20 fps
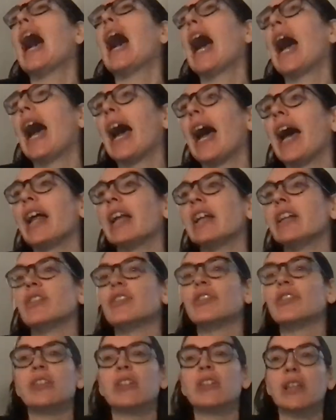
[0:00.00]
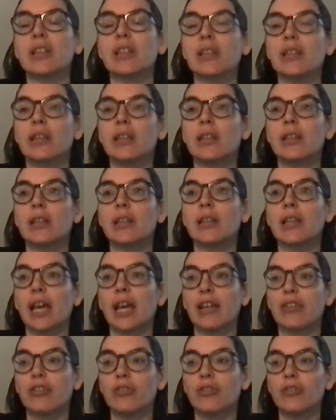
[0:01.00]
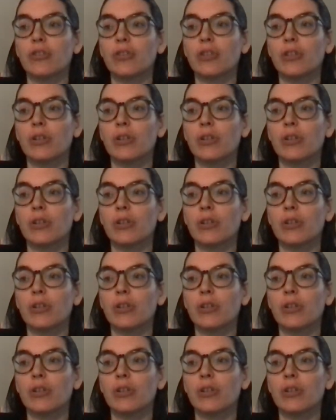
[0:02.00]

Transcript: and that